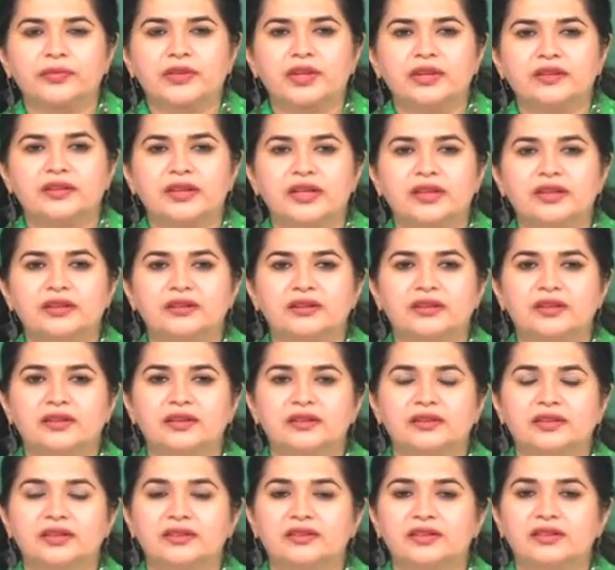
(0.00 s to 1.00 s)
This
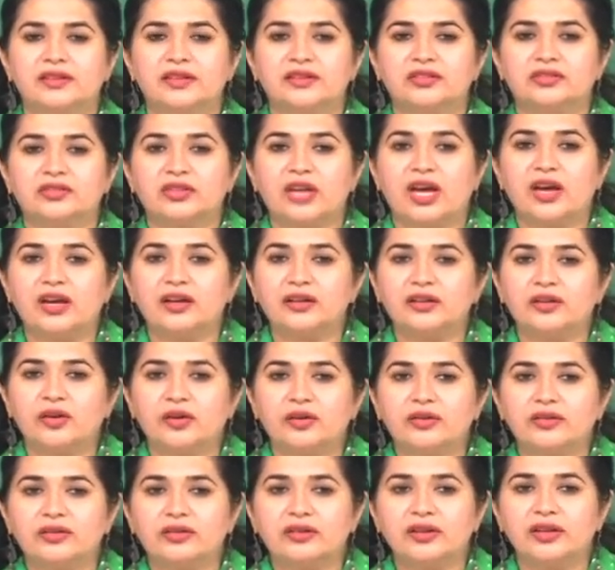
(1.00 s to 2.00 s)
is a stark
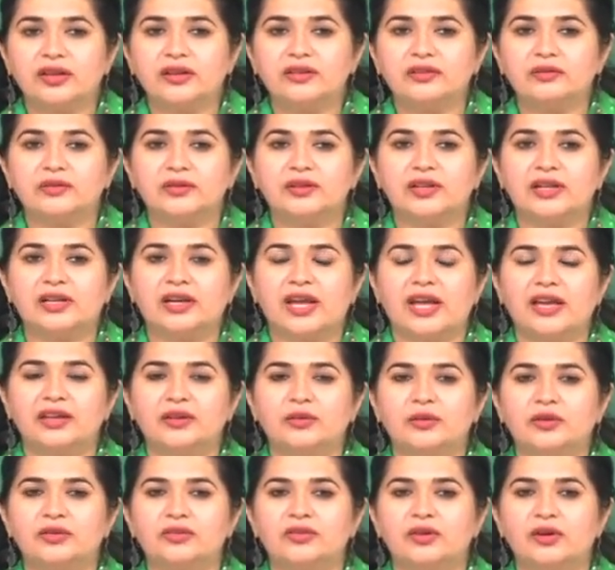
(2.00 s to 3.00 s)
contrast with the
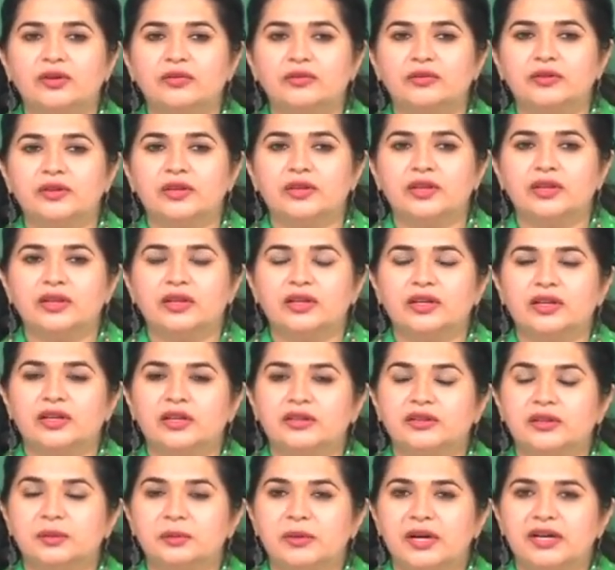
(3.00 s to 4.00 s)
language of
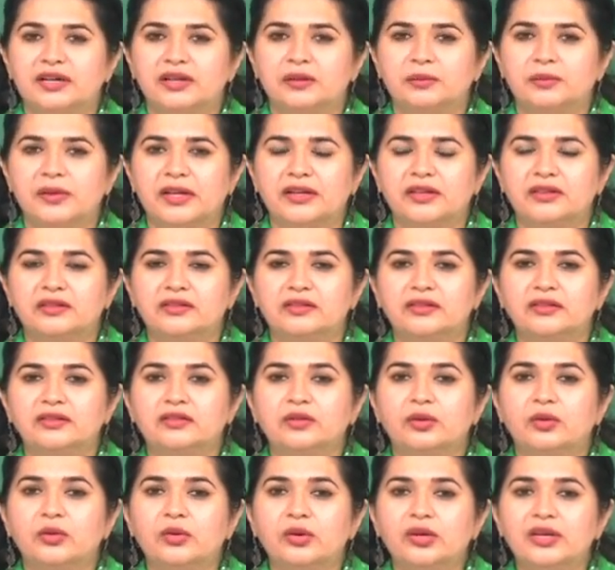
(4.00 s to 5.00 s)
Dibakar Banerjee's
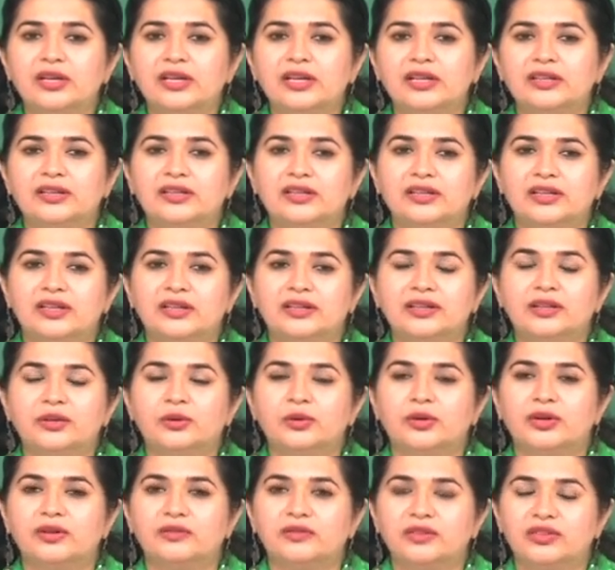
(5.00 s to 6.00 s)
Oye Laki Laki
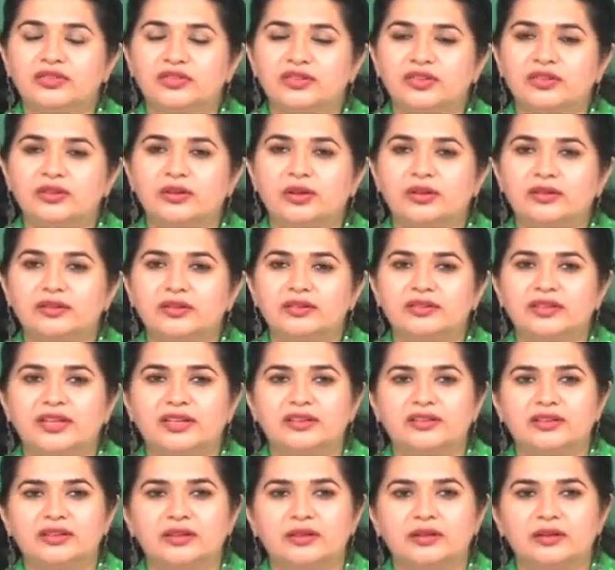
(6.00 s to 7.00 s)
Oye, which is also
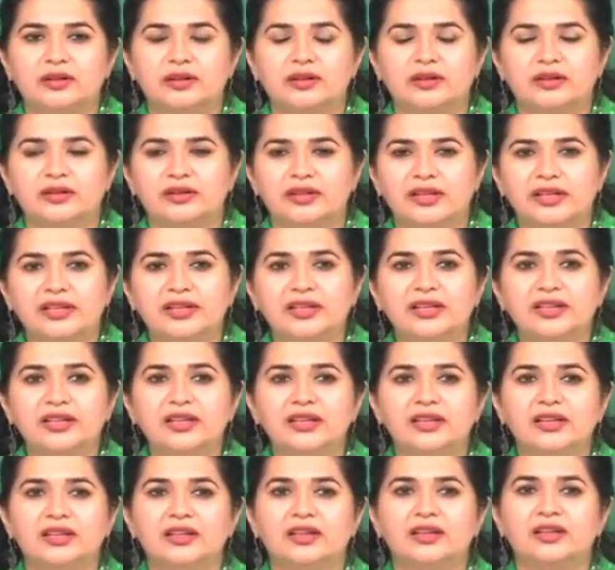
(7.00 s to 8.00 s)
set in Delhi,
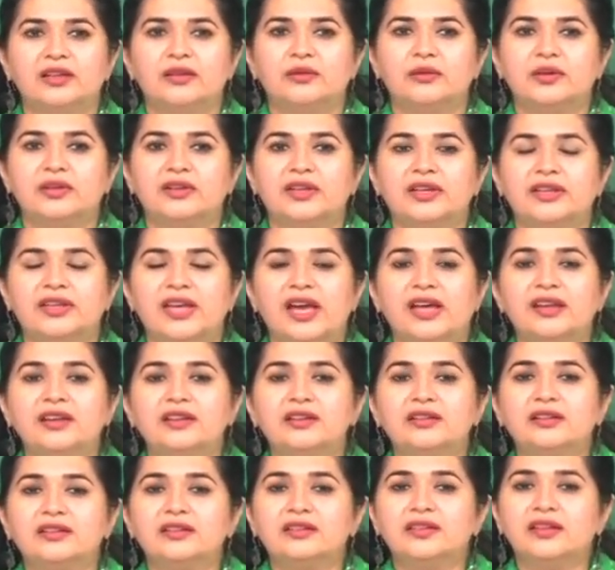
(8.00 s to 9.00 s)
where the
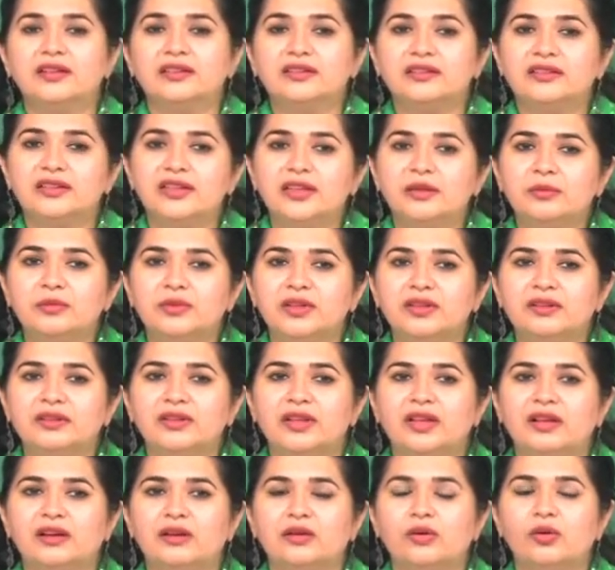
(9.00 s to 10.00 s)
characters are seeped in
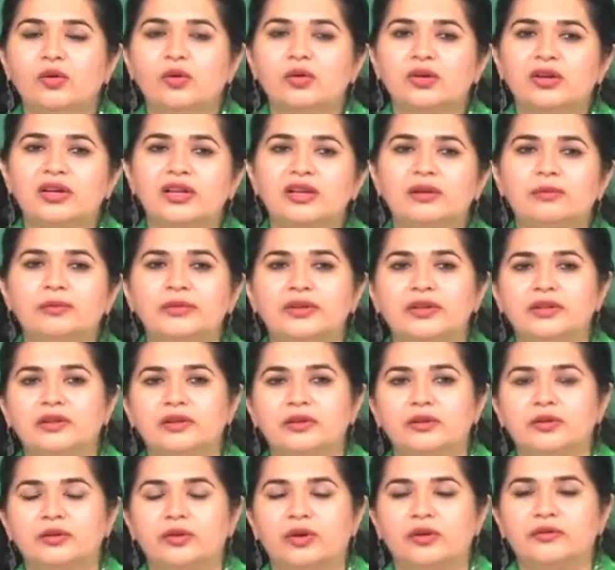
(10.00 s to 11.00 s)
their local
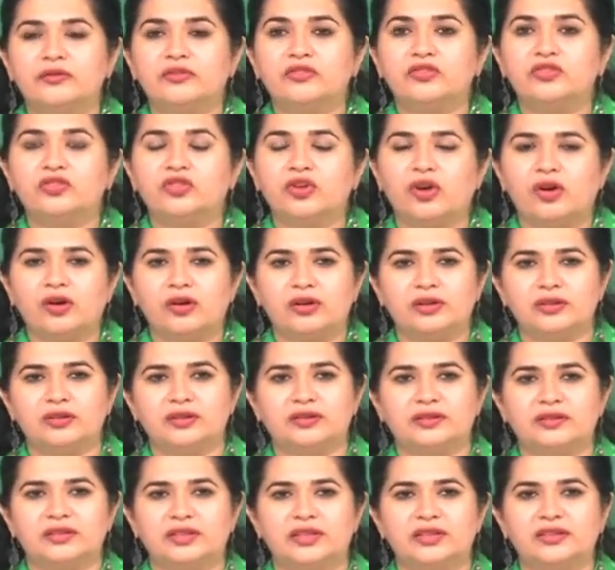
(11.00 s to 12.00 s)
milieu of
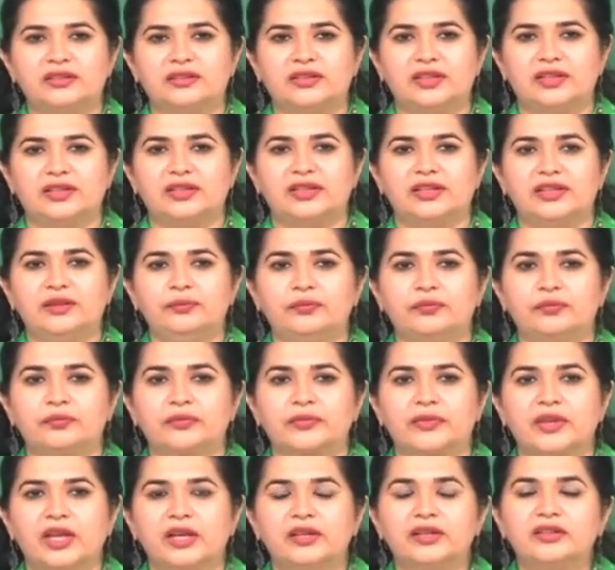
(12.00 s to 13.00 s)
chawls in Delhi
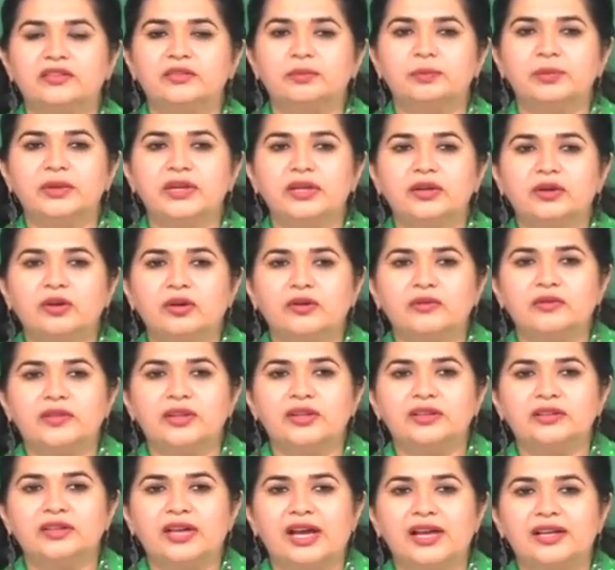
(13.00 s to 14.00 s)
and speak of
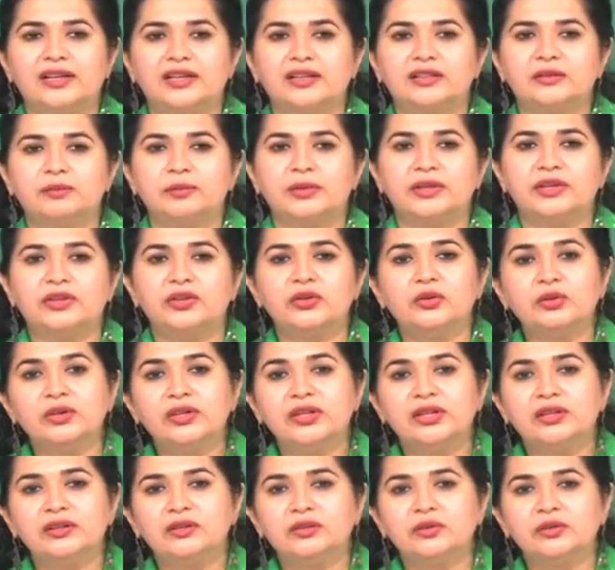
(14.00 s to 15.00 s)
the dialect
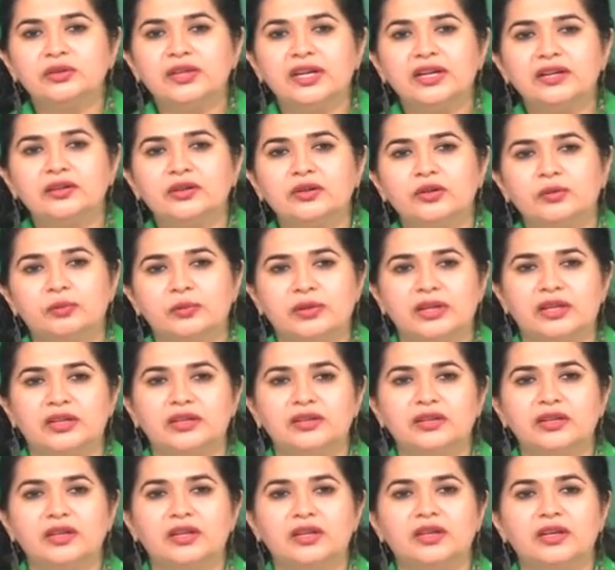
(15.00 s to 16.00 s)
peculiar to that
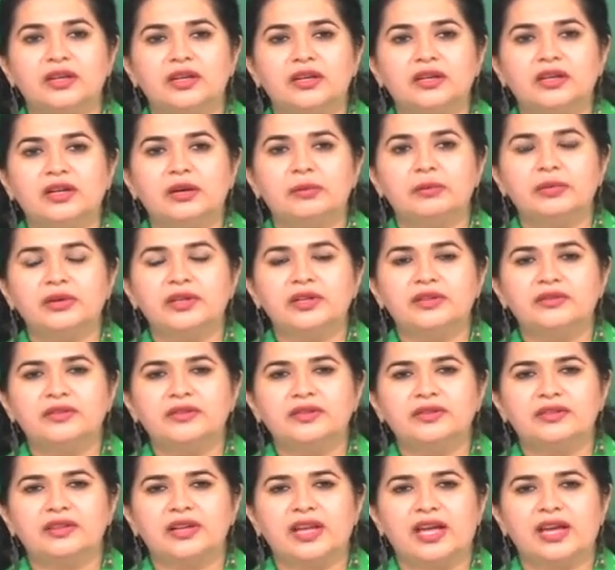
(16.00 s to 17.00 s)
domain, complete
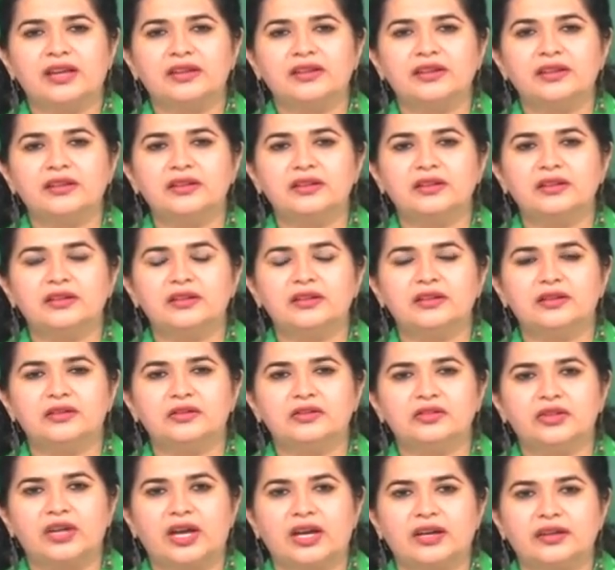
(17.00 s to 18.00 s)
with slang and
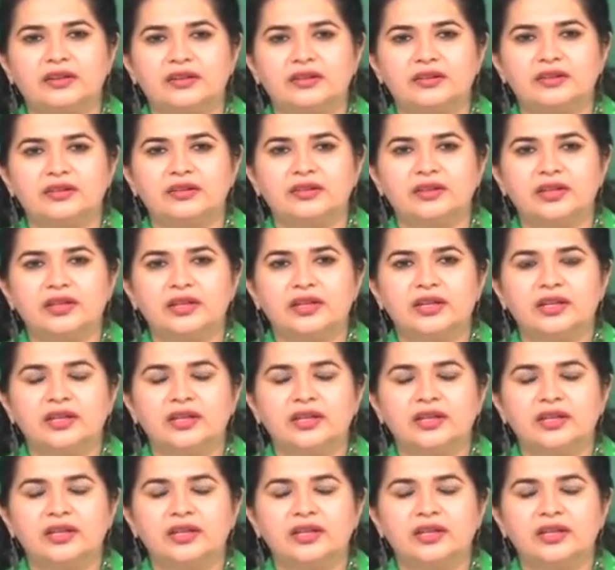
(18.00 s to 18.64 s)
jargons.